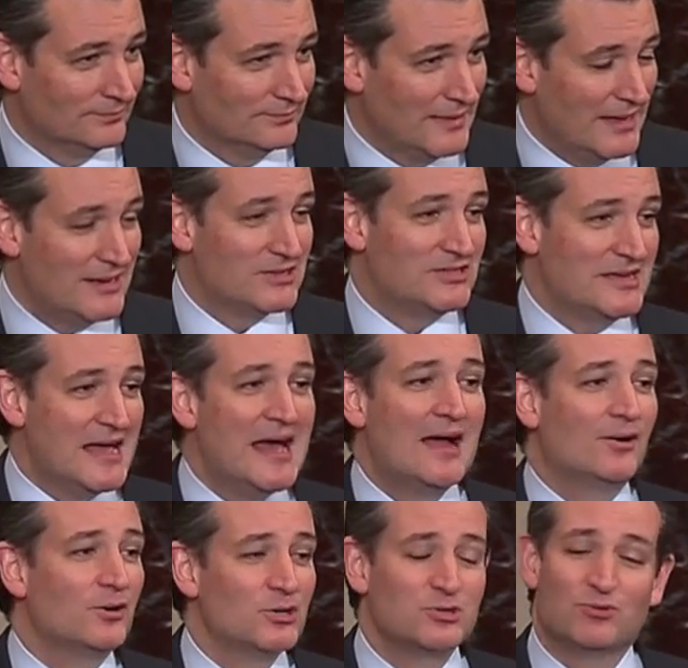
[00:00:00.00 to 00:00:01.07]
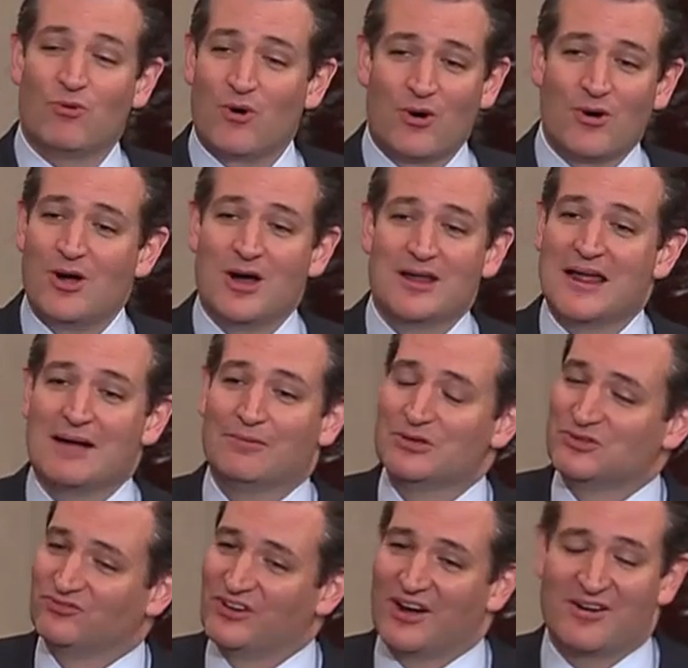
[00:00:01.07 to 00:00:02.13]
And as the hours wore on, I
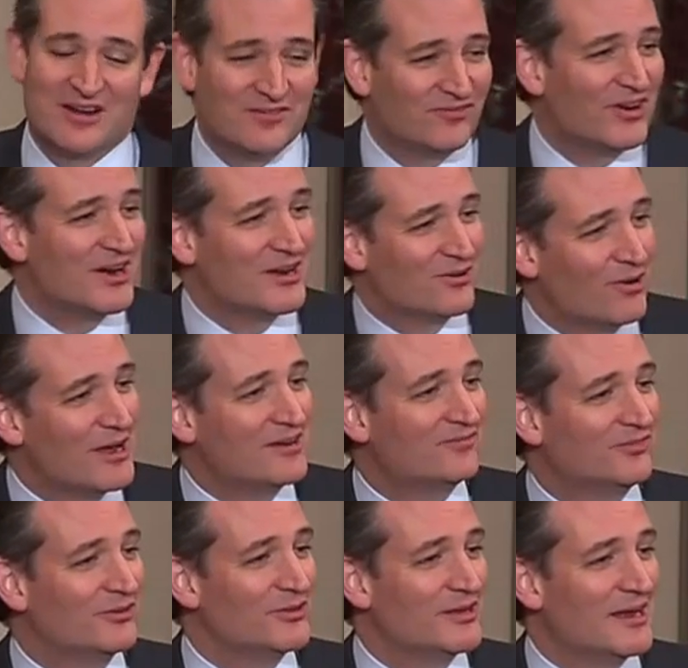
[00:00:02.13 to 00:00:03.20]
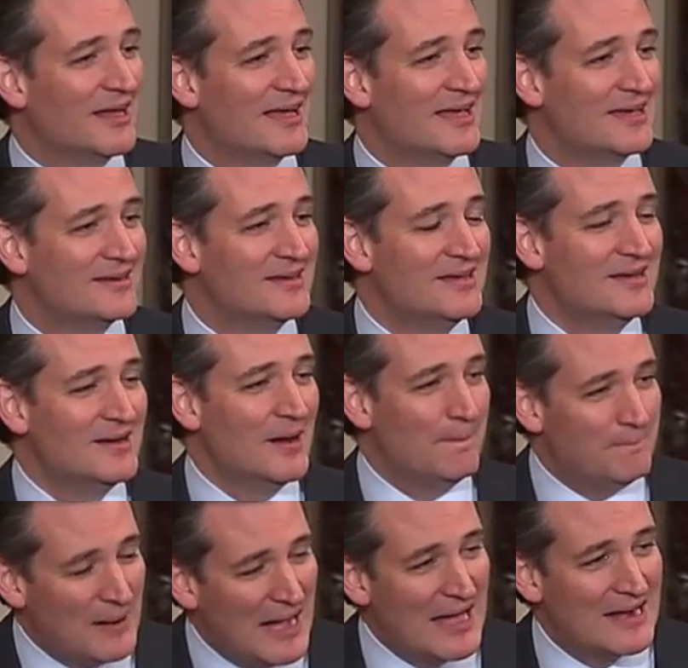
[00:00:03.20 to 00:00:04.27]
was very, very grateful that I had
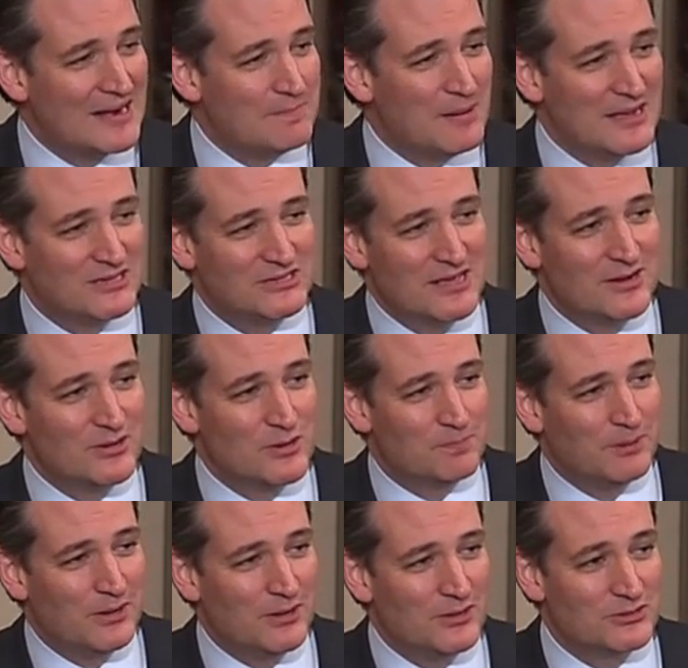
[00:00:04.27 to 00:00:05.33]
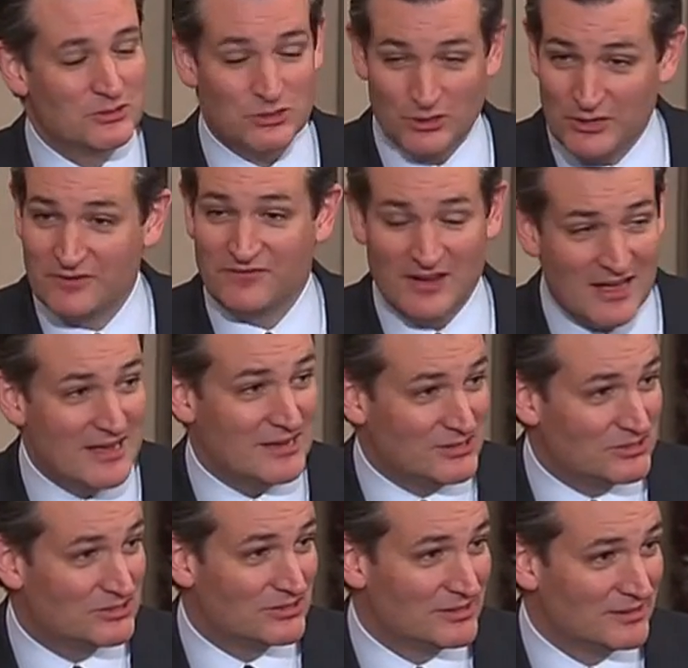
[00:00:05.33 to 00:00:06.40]
abided by Senator Paul's good
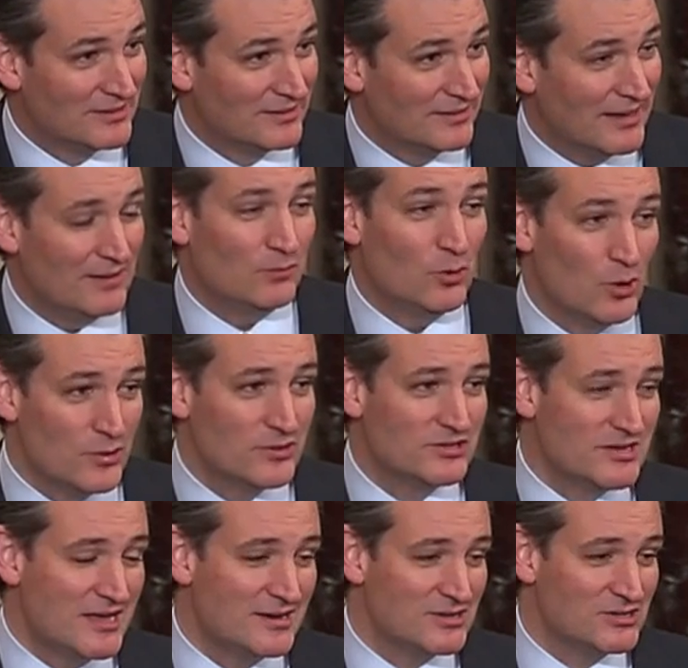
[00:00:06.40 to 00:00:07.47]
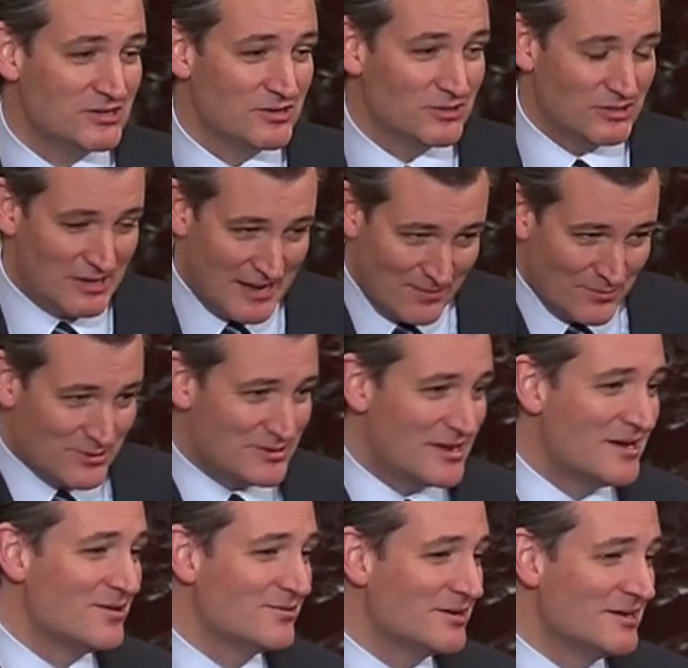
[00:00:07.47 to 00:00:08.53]
advice and wore the tennis shoes. And I would
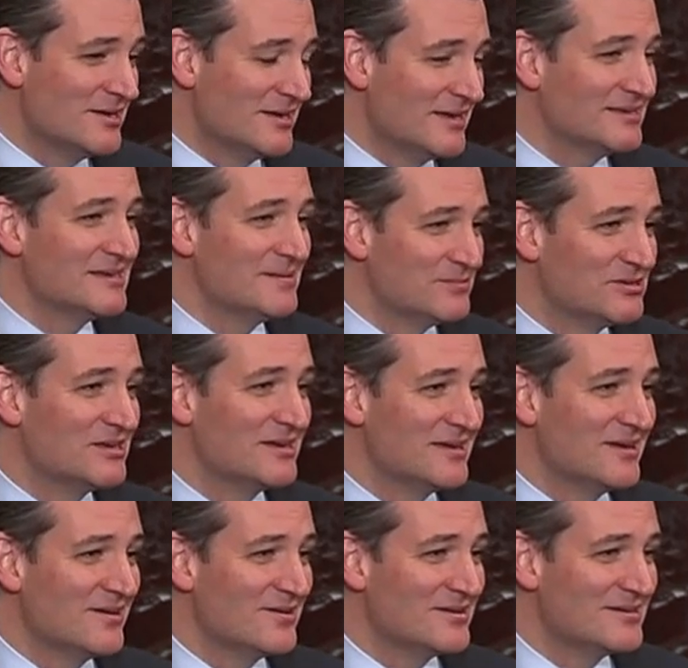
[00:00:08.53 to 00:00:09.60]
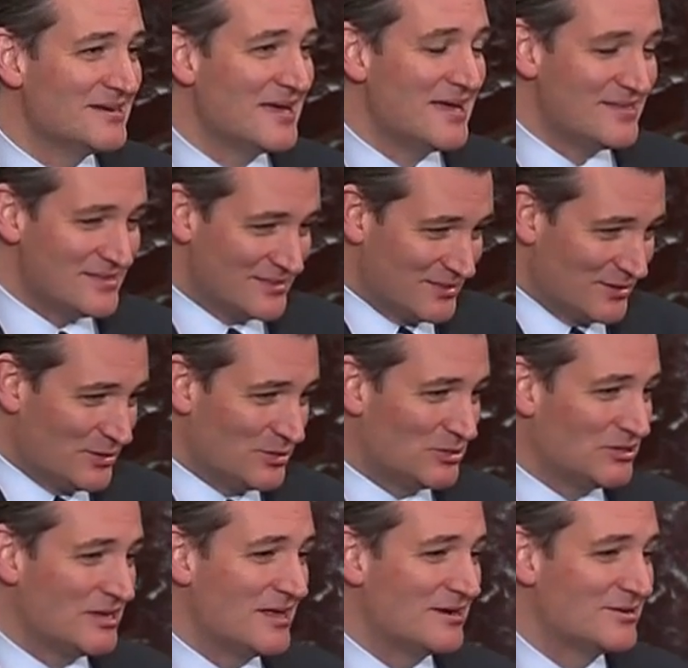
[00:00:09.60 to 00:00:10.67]
note, as I'm sitting here today, that the good
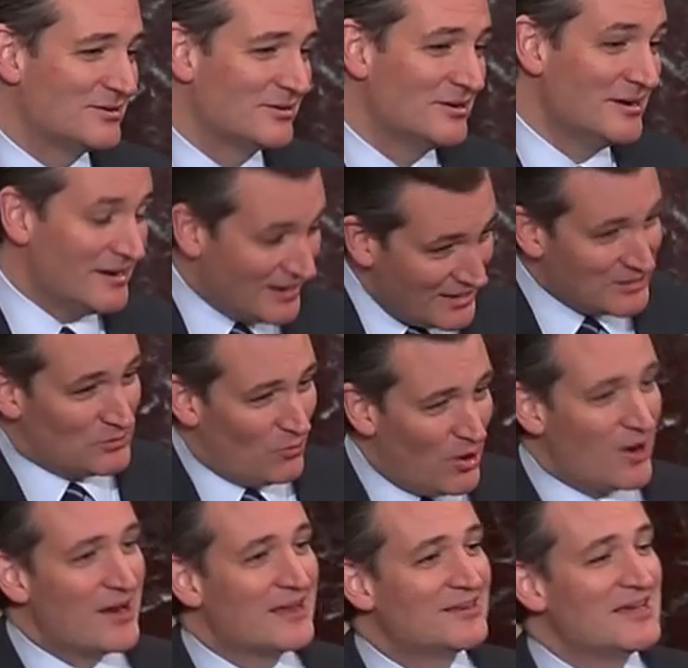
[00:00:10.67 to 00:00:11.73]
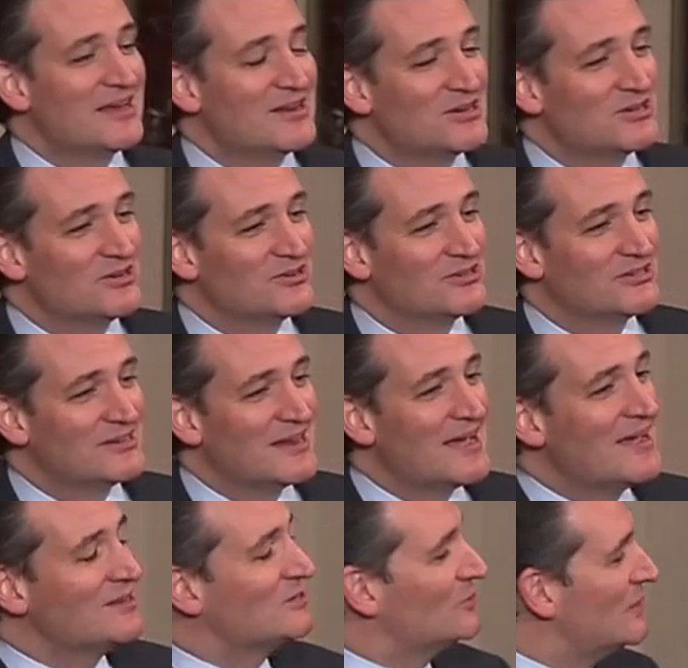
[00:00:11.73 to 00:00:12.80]
senator is wearing tennis shoes
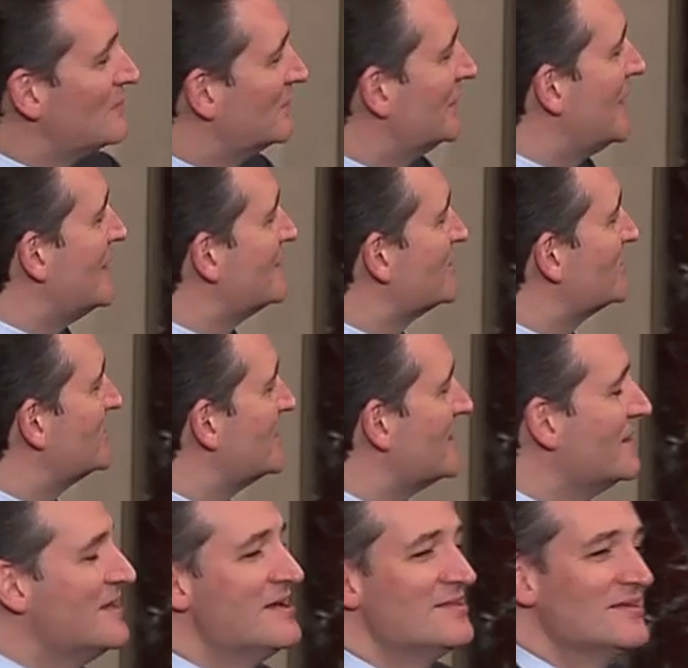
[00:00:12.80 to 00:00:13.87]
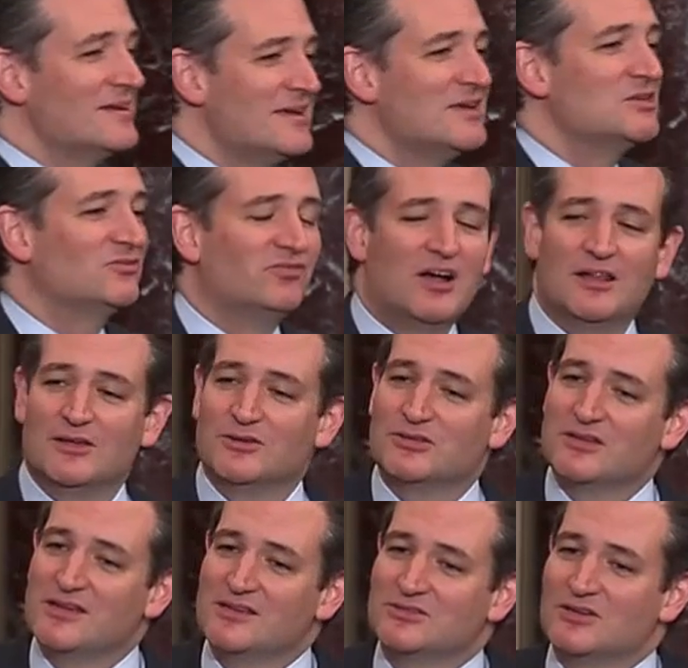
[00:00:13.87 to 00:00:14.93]
today, so I'm glad to see that he follows
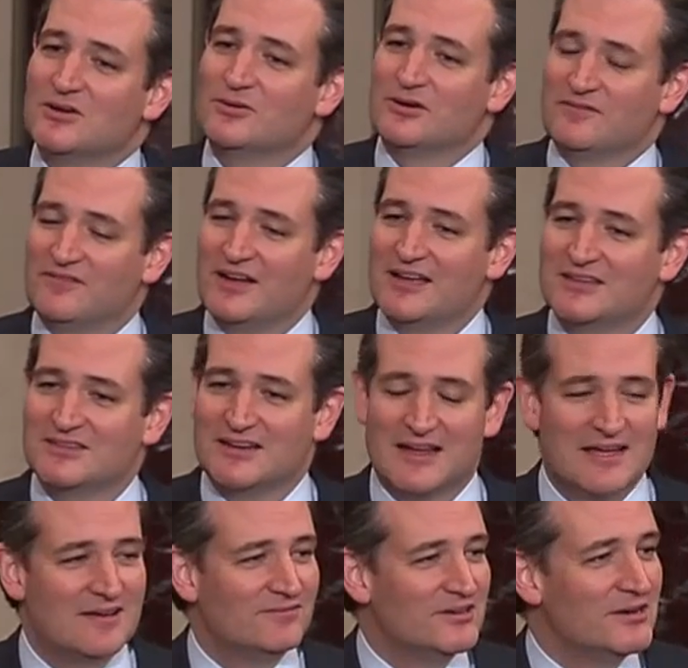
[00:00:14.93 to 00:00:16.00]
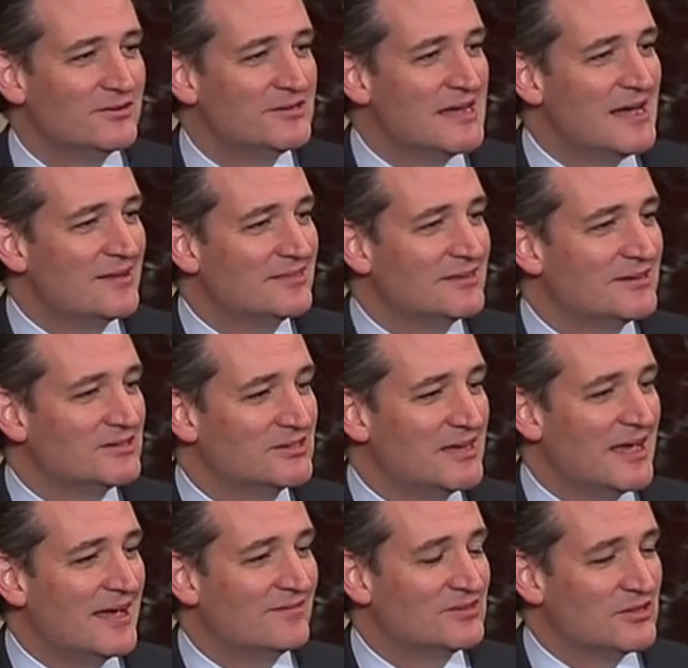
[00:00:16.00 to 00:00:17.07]
his own advice, and I have no doubt that his
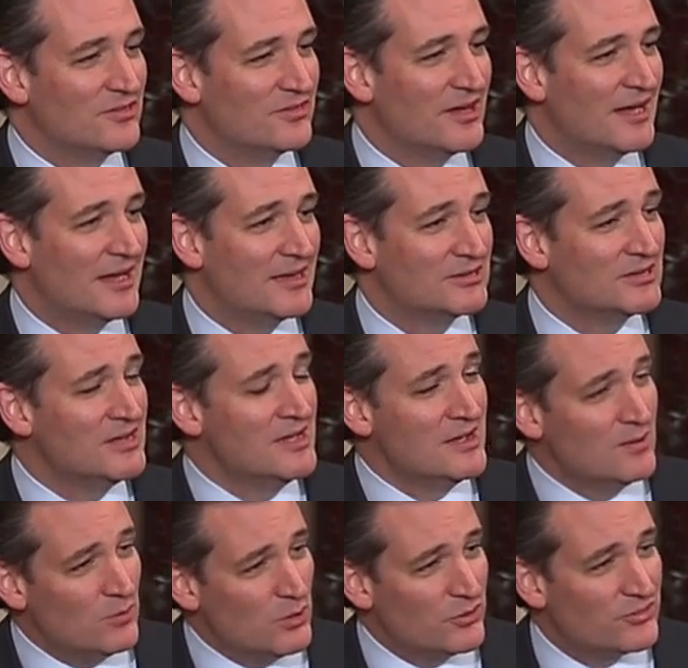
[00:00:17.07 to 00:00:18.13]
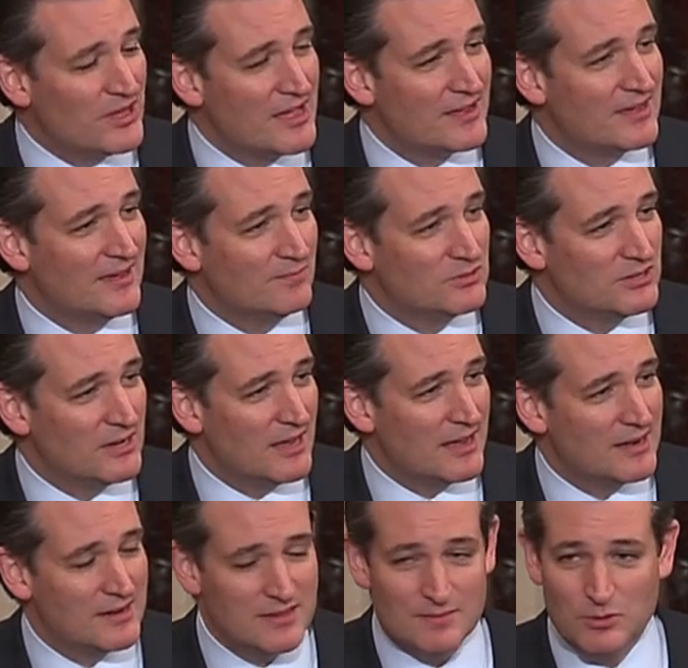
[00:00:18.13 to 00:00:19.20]
calves and thighs will thank him
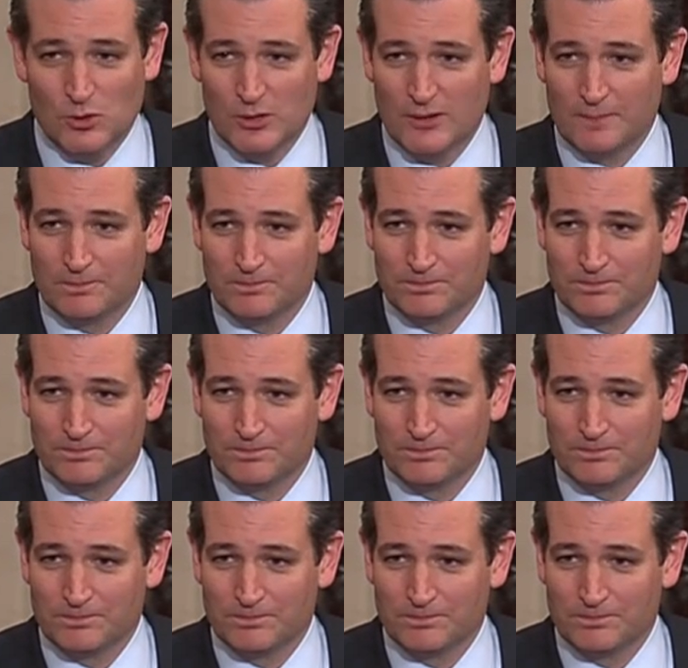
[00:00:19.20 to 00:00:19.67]
tonight in the morning.